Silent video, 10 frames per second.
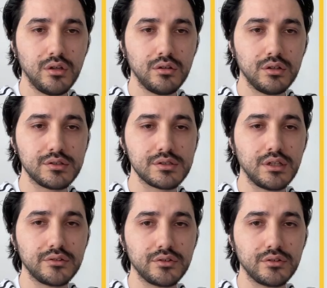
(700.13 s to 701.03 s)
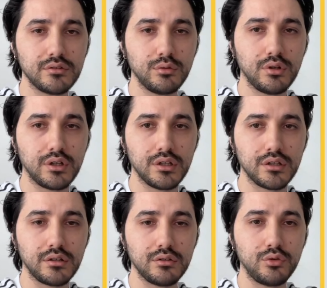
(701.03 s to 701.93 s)
It's not logging
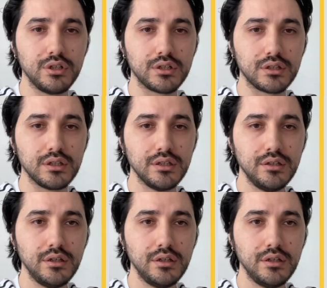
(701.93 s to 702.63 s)
quickly.